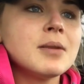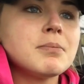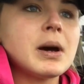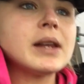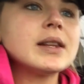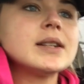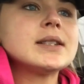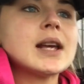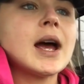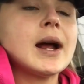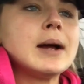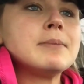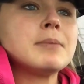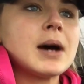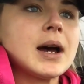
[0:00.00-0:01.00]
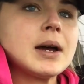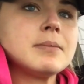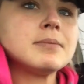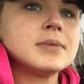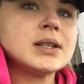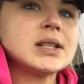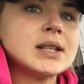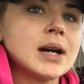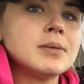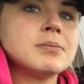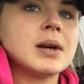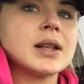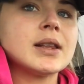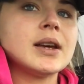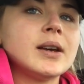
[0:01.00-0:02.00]
by the time I'm done
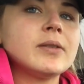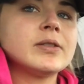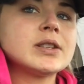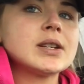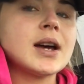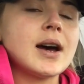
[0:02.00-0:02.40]
my lift,